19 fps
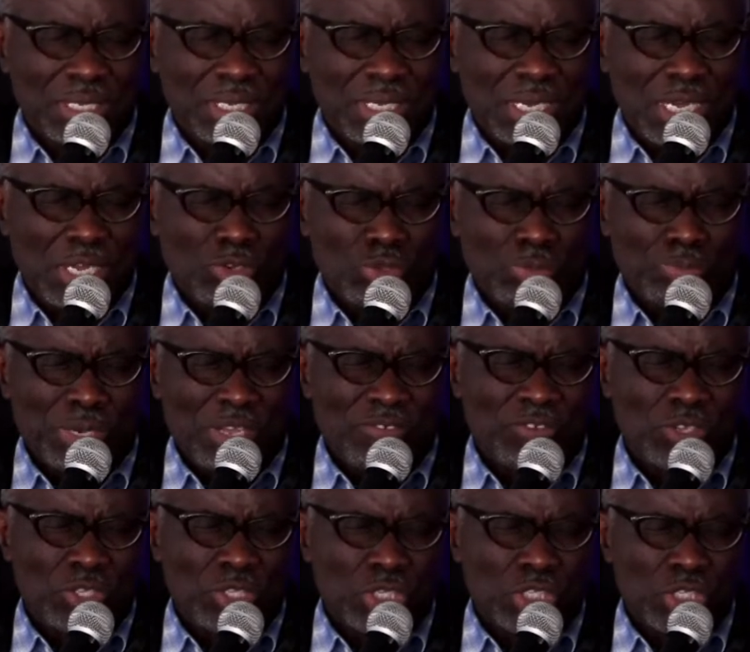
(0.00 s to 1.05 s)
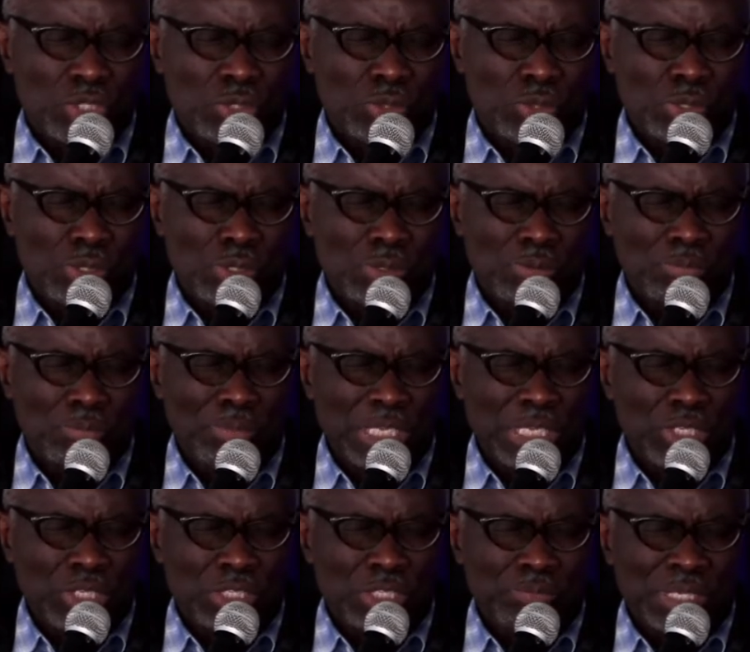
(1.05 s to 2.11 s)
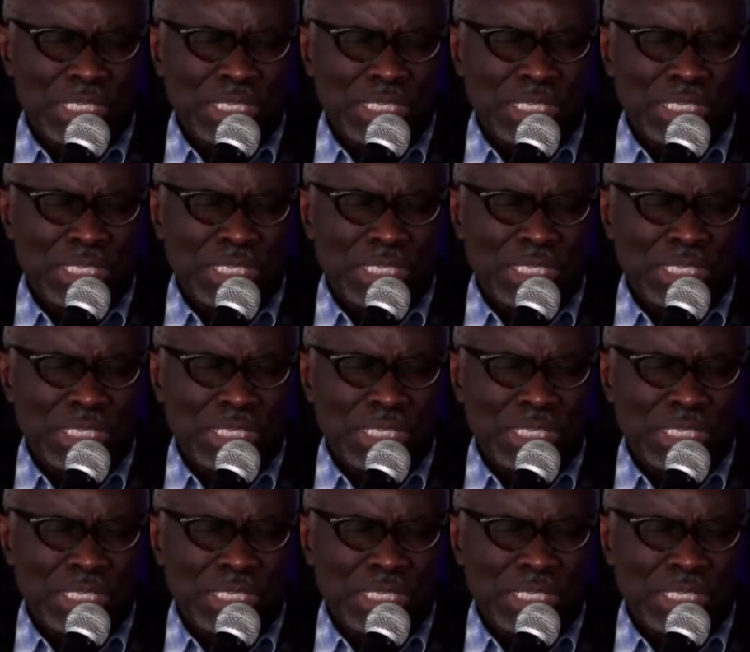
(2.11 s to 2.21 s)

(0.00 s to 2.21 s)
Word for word: And we pray for those who might not be in